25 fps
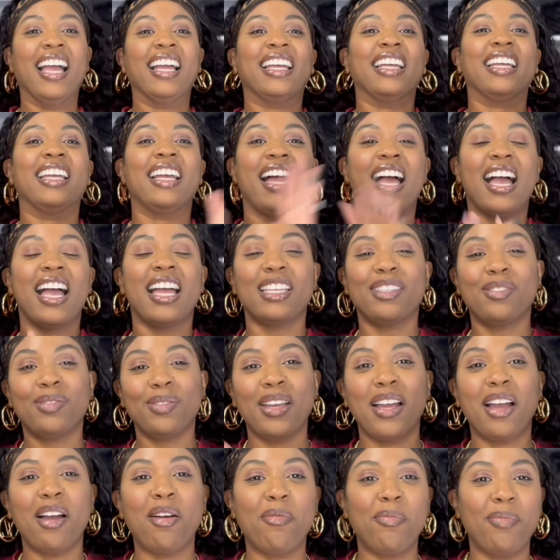Guys, we
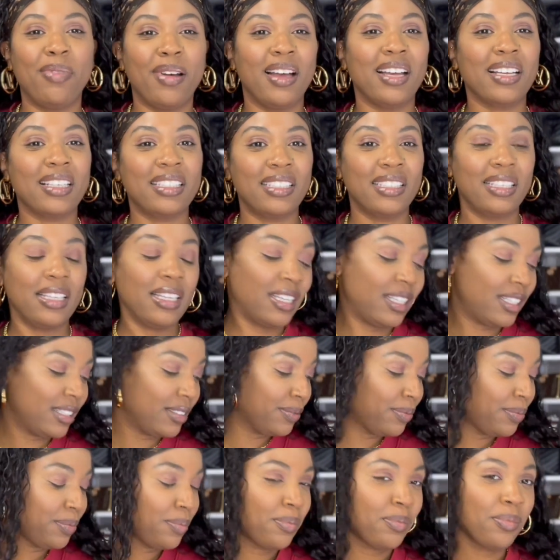are
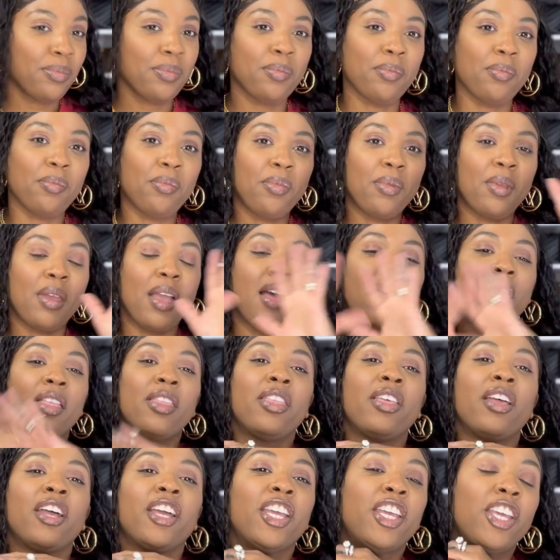unboxing
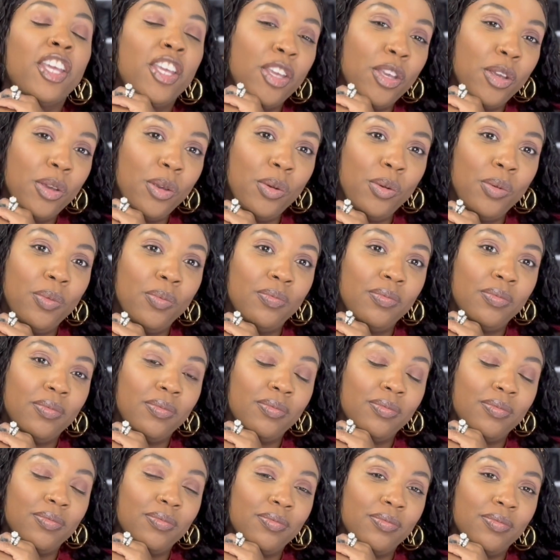the cute,
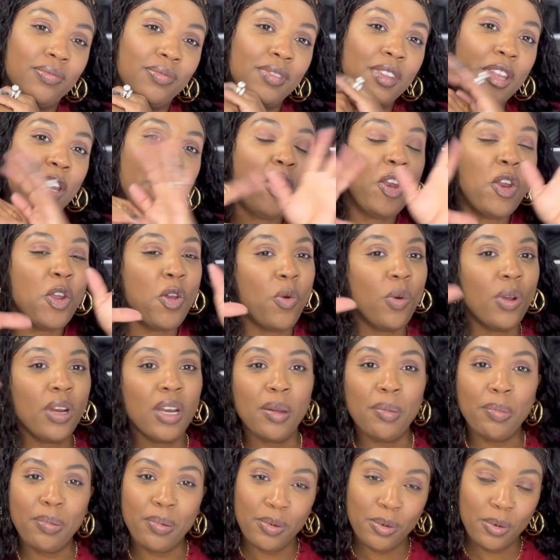new and
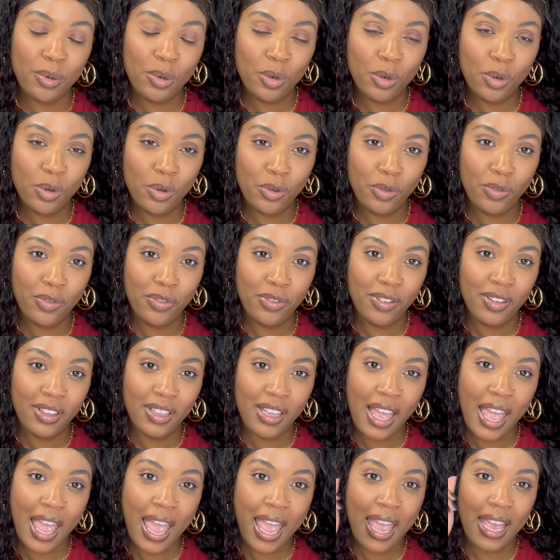improved
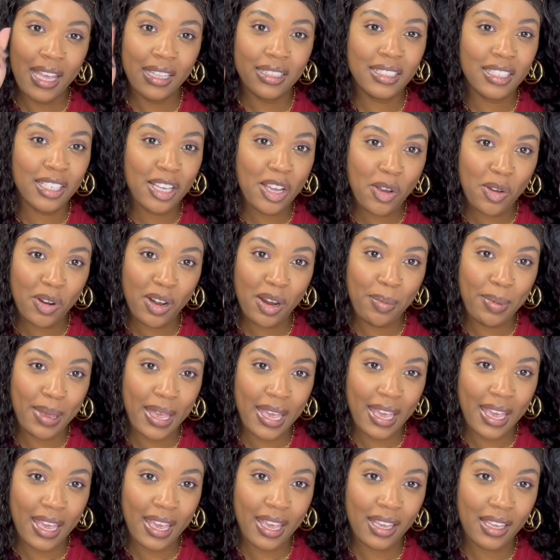Antigona
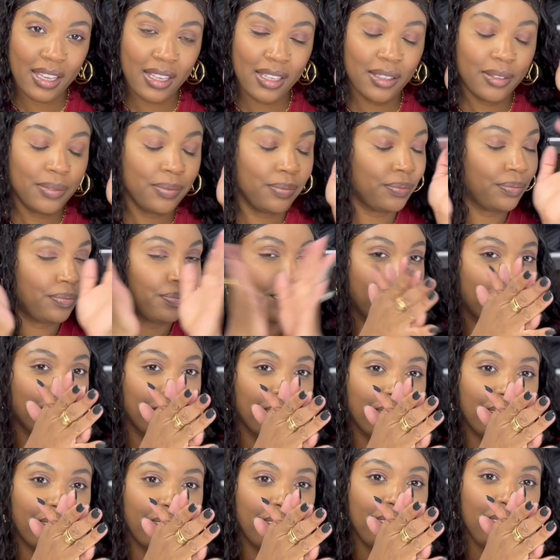bag.
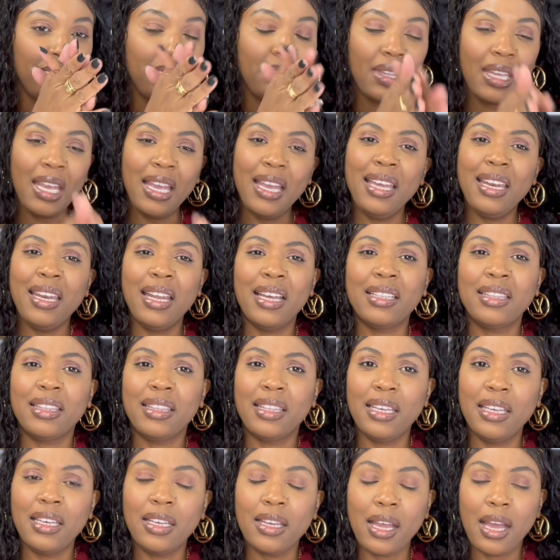And I
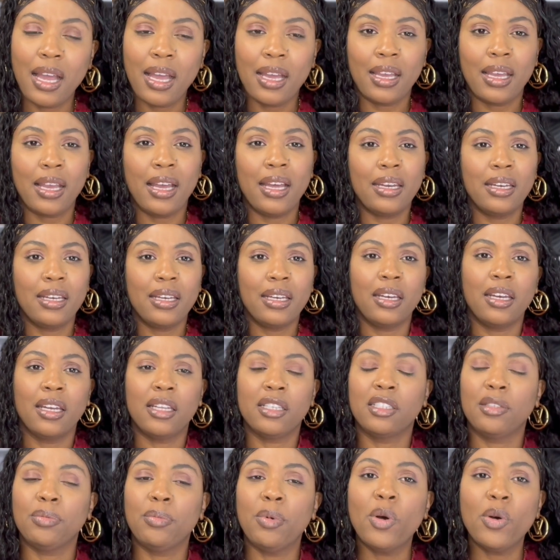think I got it in a
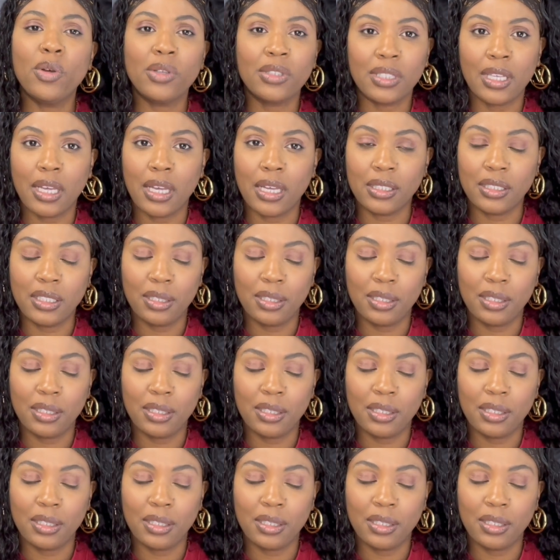small size.